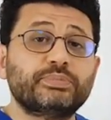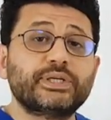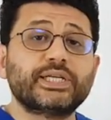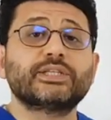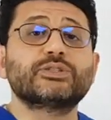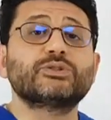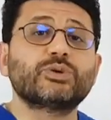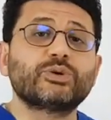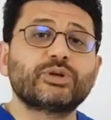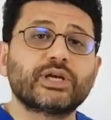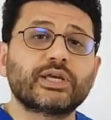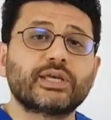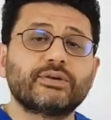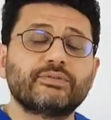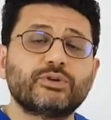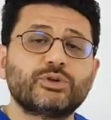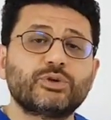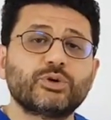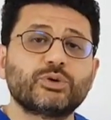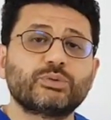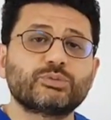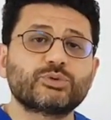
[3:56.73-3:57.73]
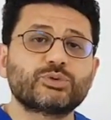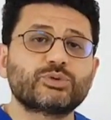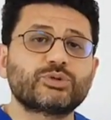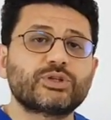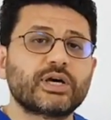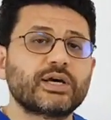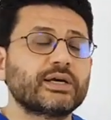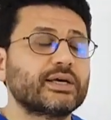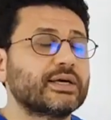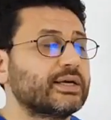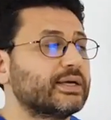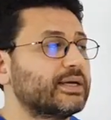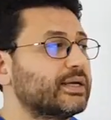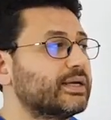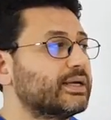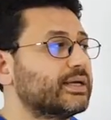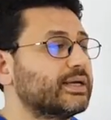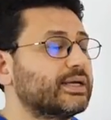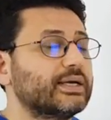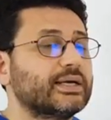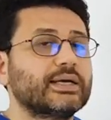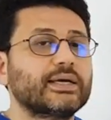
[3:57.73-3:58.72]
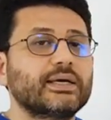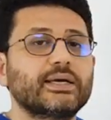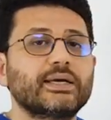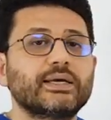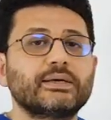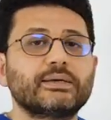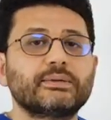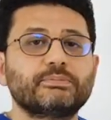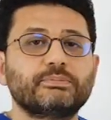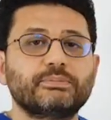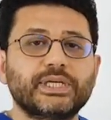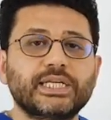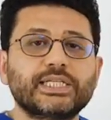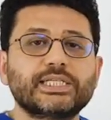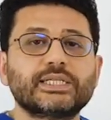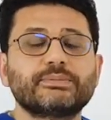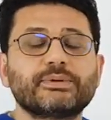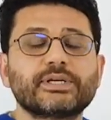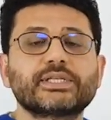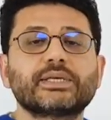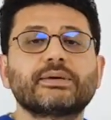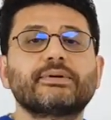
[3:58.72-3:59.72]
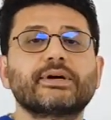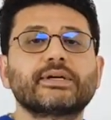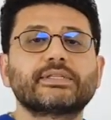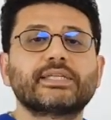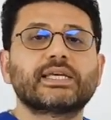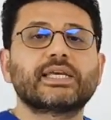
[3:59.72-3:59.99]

In our next video, we will talk about drug treatment in first